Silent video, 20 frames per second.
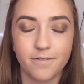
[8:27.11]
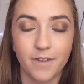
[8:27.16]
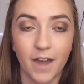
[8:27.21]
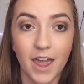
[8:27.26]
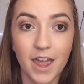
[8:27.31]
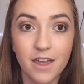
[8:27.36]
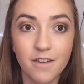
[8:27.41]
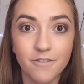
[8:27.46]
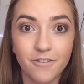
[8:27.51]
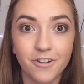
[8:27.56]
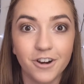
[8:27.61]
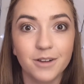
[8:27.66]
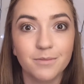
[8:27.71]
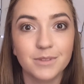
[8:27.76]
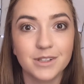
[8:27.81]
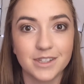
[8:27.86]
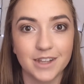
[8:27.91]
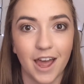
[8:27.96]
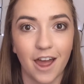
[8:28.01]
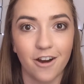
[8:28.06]

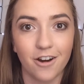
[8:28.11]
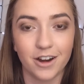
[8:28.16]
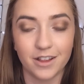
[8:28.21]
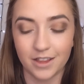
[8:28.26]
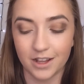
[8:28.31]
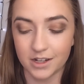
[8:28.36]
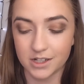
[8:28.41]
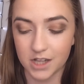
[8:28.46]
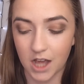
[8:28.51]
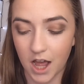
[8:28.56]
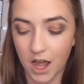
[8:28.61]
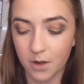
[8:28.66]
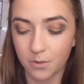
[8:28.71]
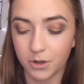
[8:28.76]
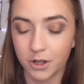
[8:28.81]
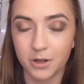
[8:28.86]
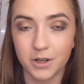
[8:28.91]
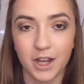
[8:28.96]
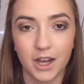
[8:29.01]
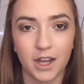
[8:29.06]
favourite mascara in the entire
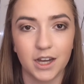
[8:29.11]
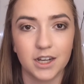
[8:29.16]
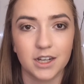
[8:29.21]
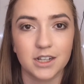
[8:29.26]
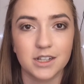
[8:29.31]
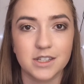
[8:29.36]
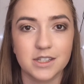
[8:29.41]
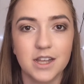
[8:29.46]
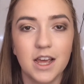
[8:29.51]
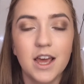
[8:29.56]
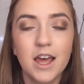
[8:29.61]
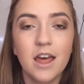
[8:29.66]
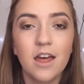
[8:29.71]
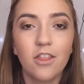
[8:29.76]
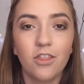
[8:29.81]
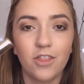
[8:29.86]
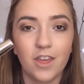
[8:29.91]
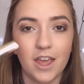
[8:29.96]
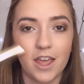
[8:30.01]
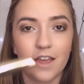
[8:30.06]
world, and it is
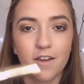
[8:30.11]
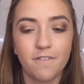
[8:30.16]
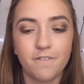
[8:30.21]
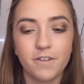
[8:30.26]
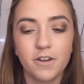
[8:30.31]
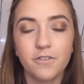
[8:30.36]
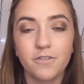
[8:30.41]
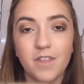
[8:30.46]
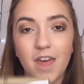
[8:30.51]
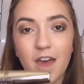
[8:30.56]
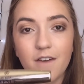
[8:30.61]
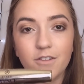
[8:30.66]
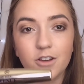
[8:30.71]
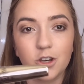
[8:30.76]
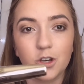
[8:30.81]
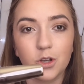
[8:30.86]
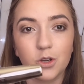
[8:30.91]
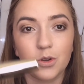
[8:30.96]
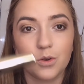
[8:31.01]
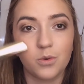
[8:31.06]
the 5th
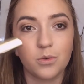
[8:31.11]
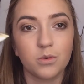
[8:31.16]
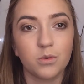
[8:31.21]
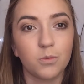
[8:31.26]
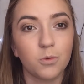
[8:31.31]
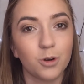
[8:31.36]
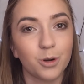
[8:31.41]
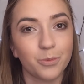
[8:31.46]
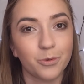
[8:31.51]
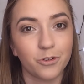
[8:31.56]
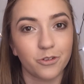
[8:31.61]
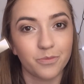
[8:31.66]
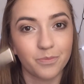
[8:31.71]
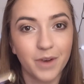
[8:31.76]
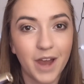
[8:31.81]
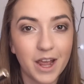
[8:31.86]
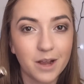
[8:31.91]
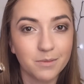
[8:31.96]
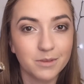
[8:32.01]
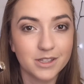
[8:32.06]
Avenue Waterproof
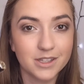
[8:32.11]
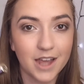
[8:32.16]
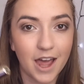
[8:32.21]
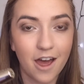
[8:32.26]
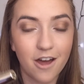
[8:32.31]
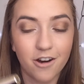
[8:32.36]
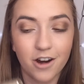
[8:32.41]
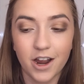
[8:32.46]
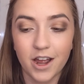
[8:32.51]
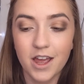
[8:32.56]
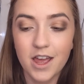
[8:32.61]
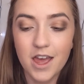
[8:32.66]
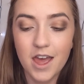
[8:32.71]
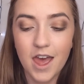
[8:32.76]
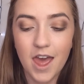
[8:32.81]
Black Mascara,